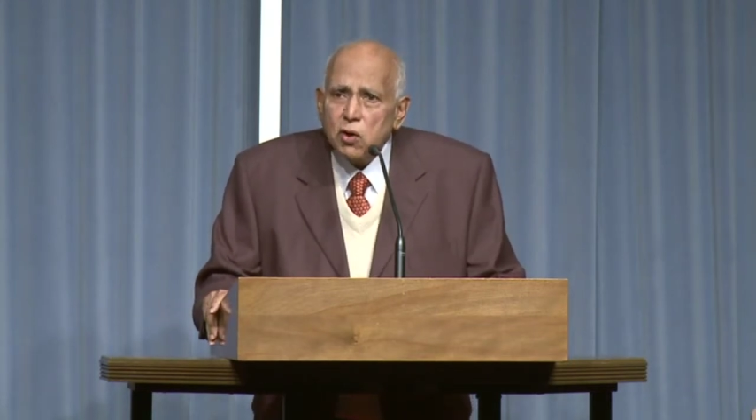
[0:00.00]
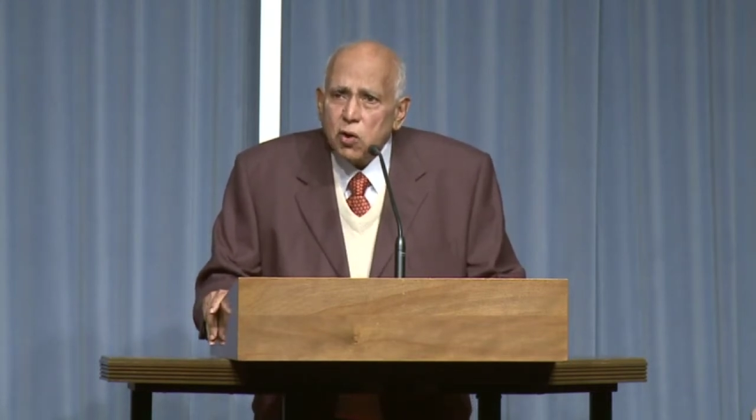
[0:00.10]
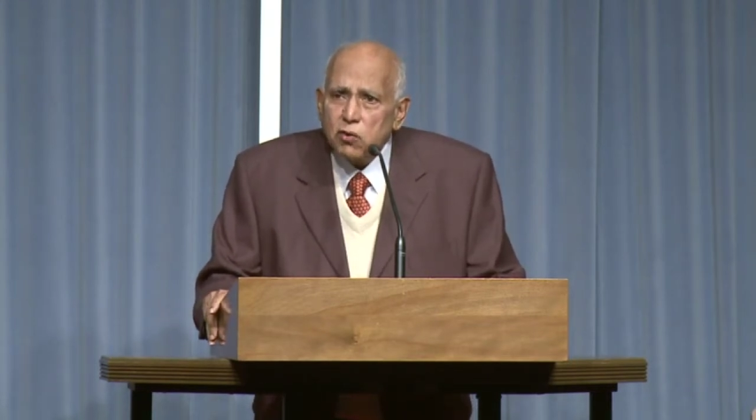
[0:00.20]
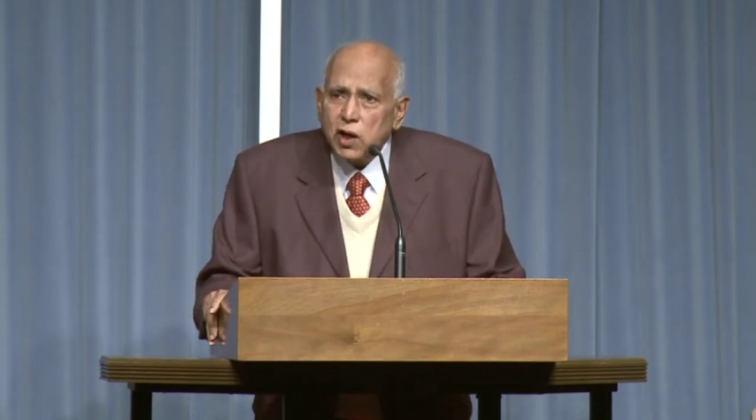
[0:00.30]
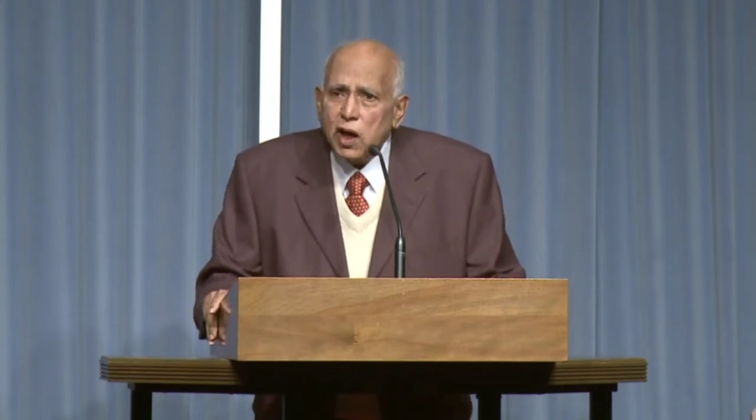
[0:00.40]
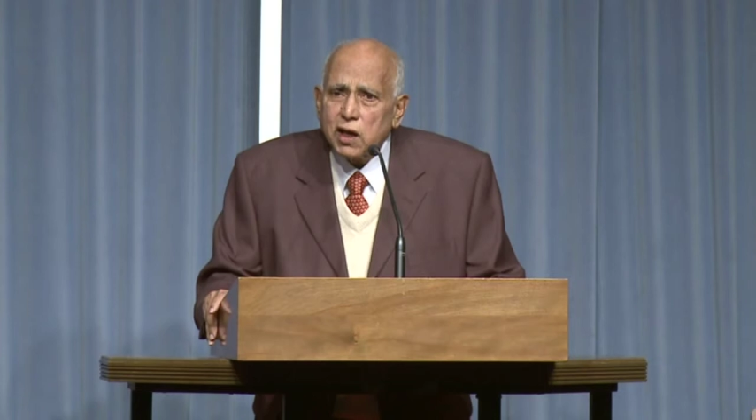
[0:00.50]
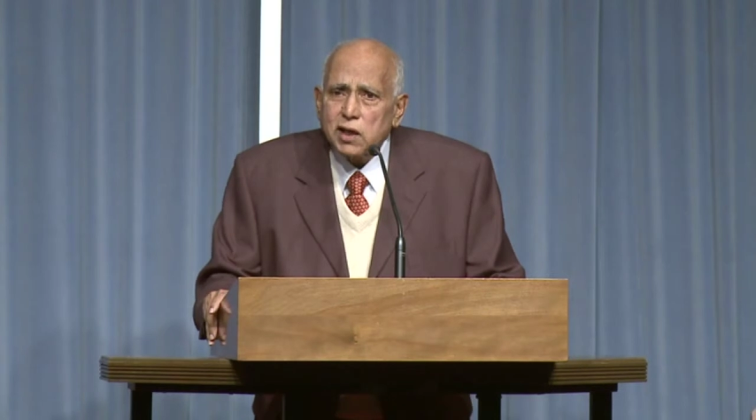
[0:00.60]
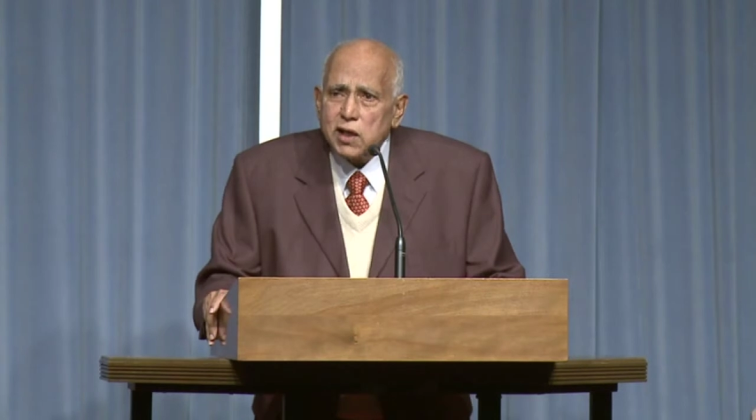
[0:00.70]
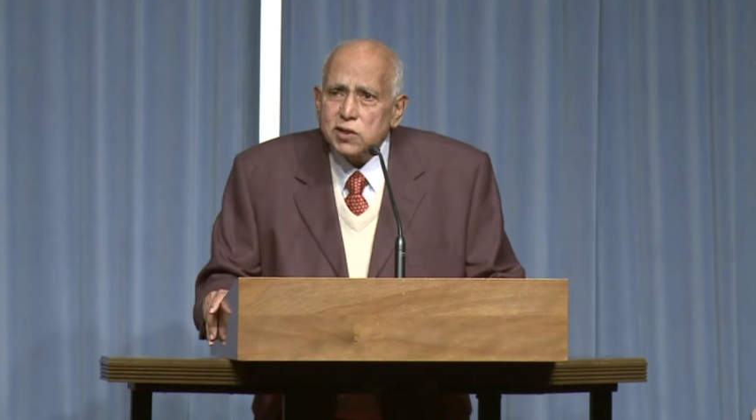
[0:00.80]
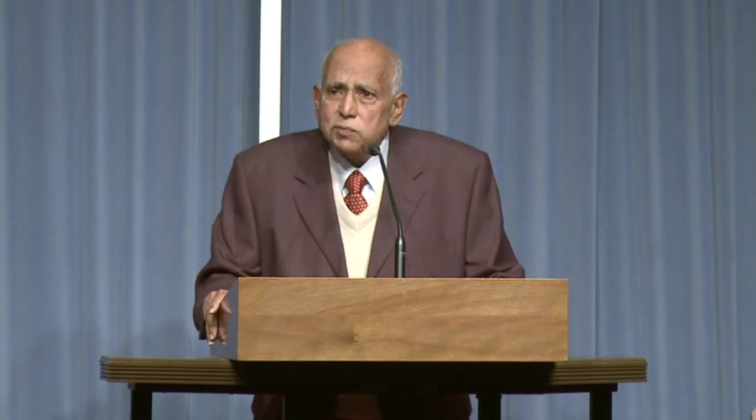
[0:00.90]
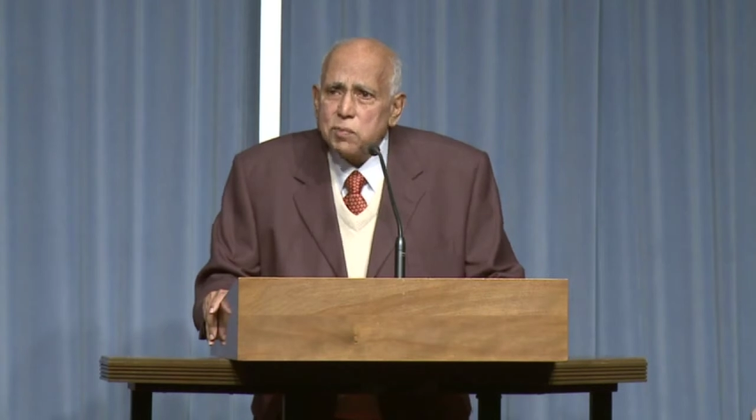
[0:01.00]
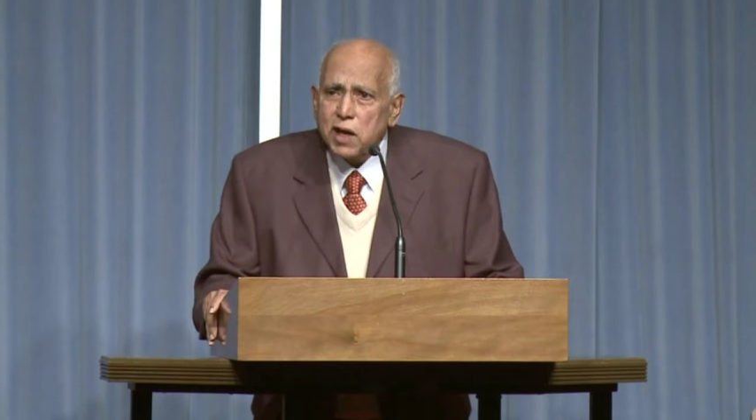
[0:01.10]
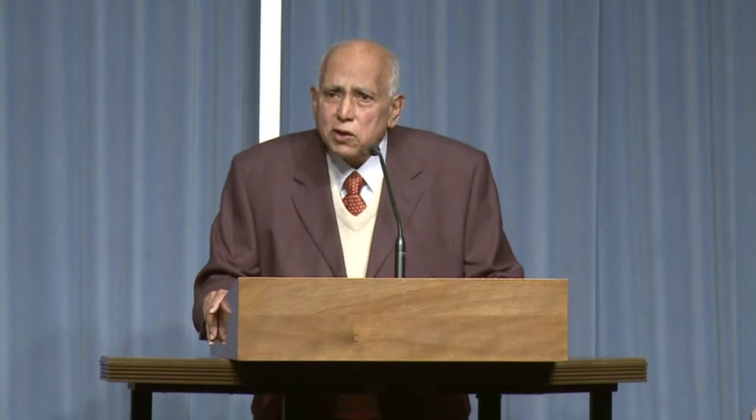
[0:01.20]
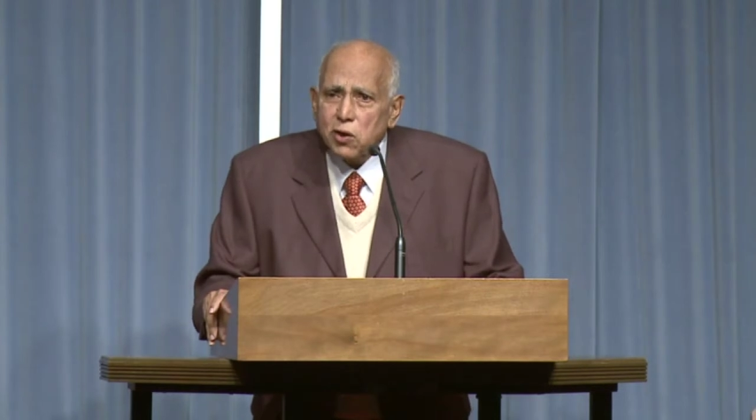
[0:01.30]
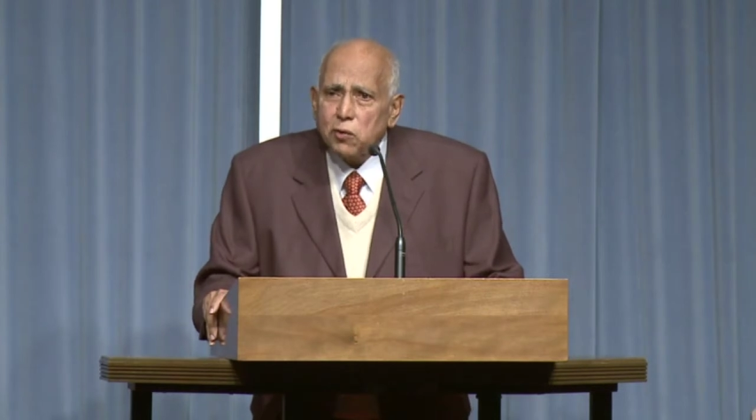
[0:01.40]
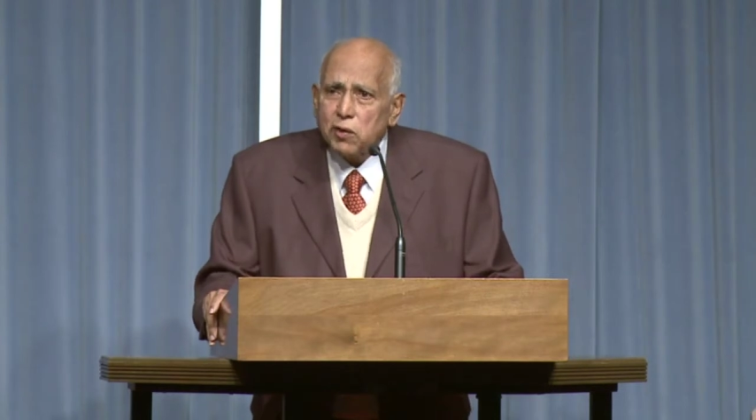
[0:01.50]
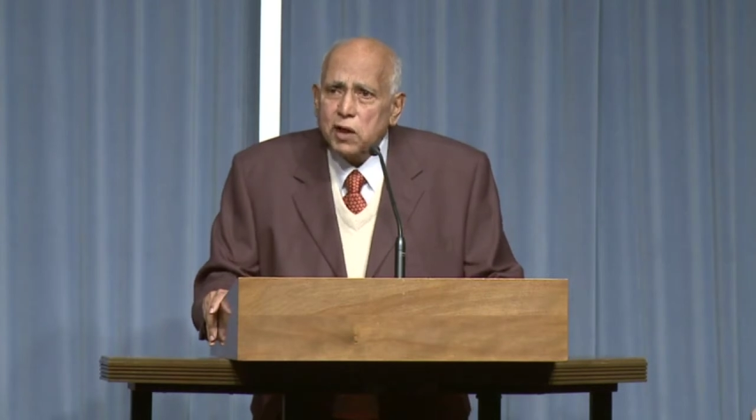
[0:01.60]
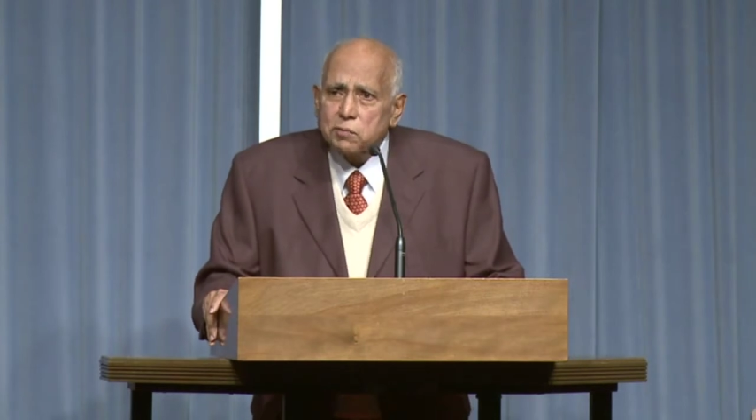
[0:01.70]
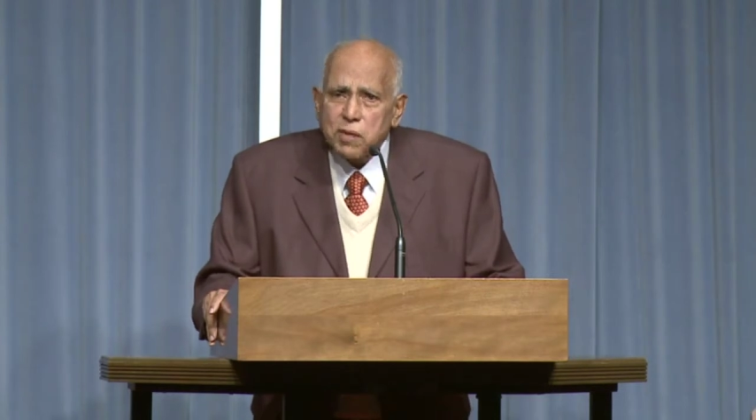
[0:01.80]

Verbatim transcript: okay, let's bend over